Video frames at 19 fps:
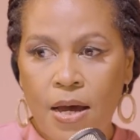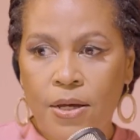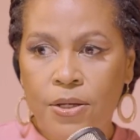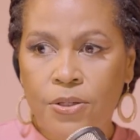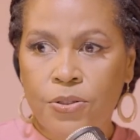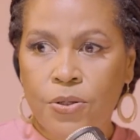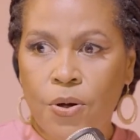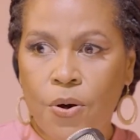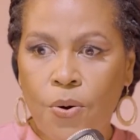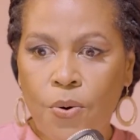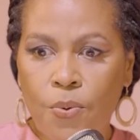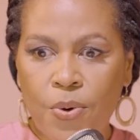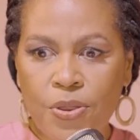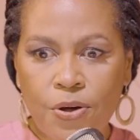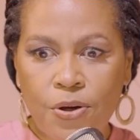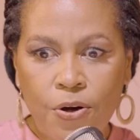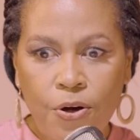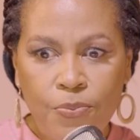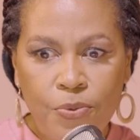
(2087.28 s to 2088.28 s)
So when
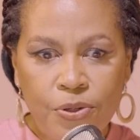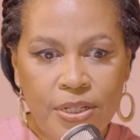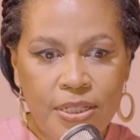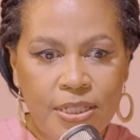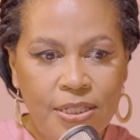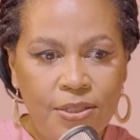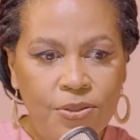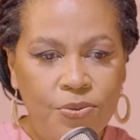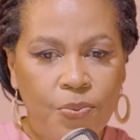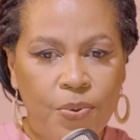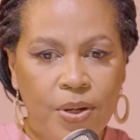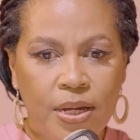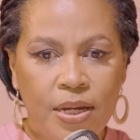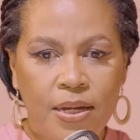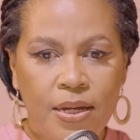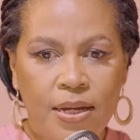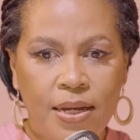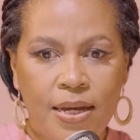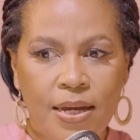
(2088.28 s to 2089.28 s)
the communities
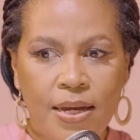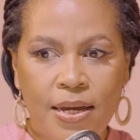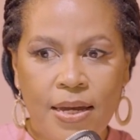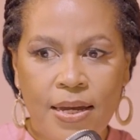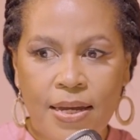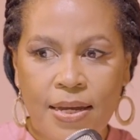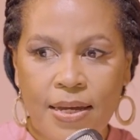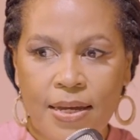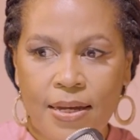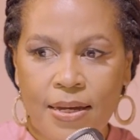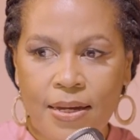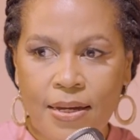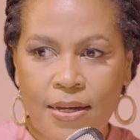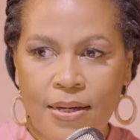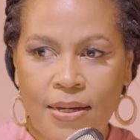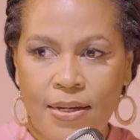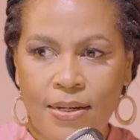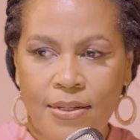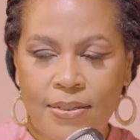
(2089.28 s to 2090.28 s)
were, we
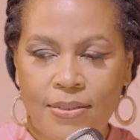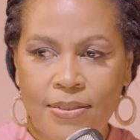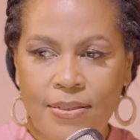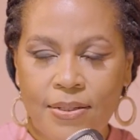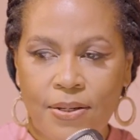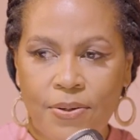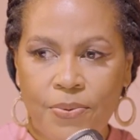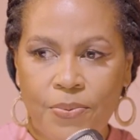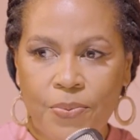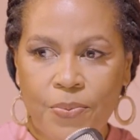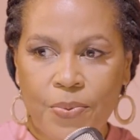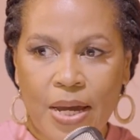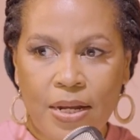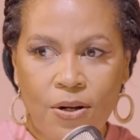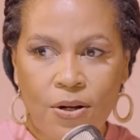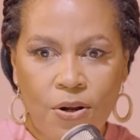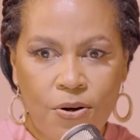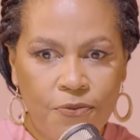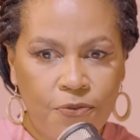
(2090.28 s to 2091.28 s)
had
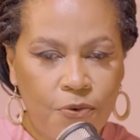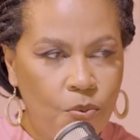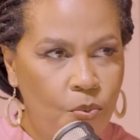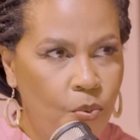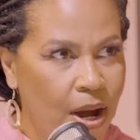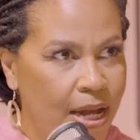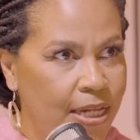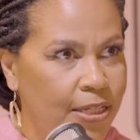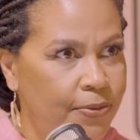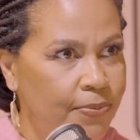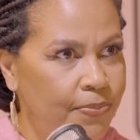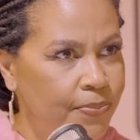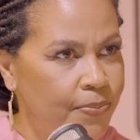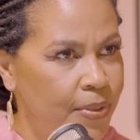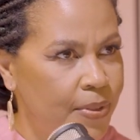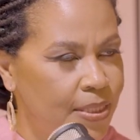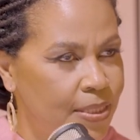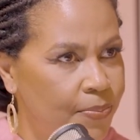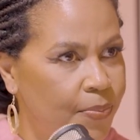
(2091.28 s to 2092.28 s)
a lot of white
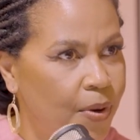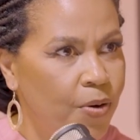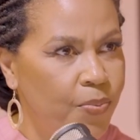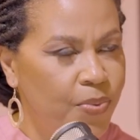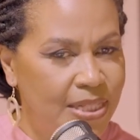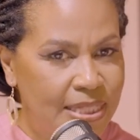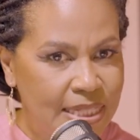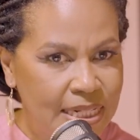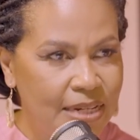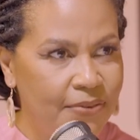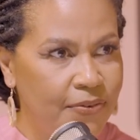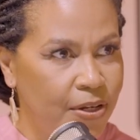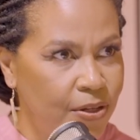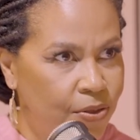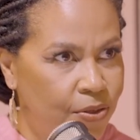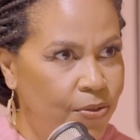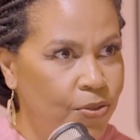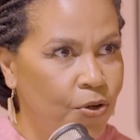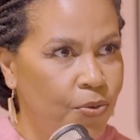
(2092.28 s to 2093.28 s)
Zimbabweans living
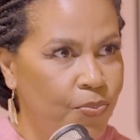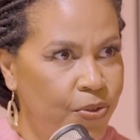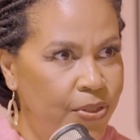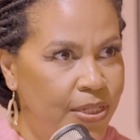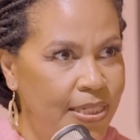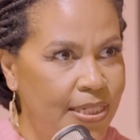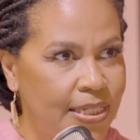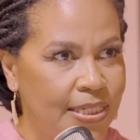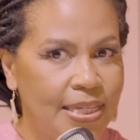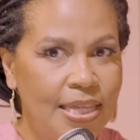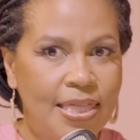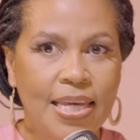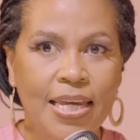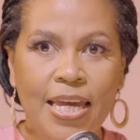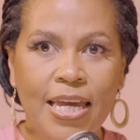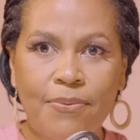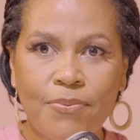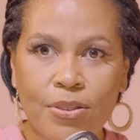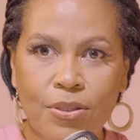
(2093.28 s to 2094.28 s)
in those communities. They
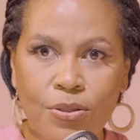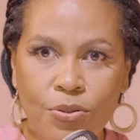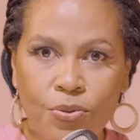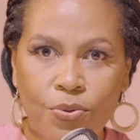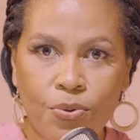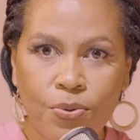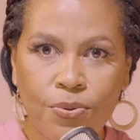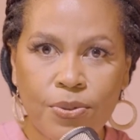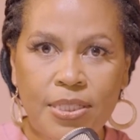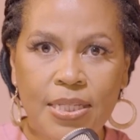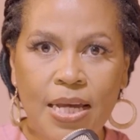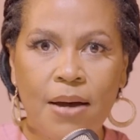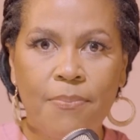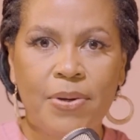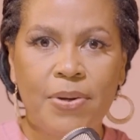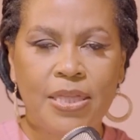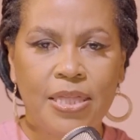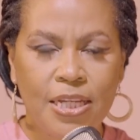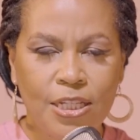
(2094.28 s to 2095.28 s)
kept the schools
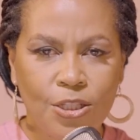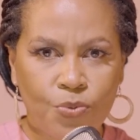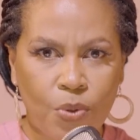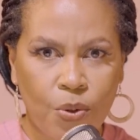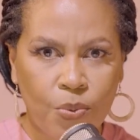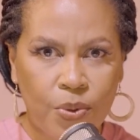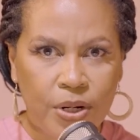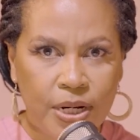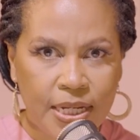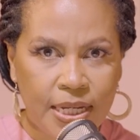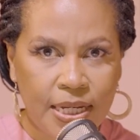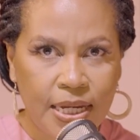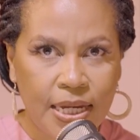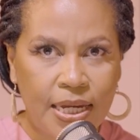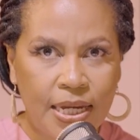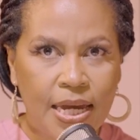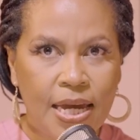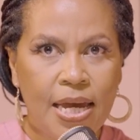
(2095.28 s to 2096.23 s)
up and things were working.